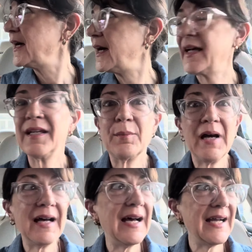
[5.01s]
I am
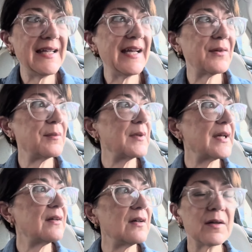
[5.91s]
hiding out in my
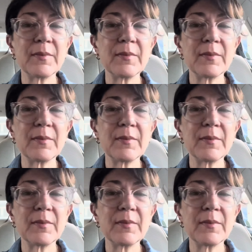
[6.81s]
car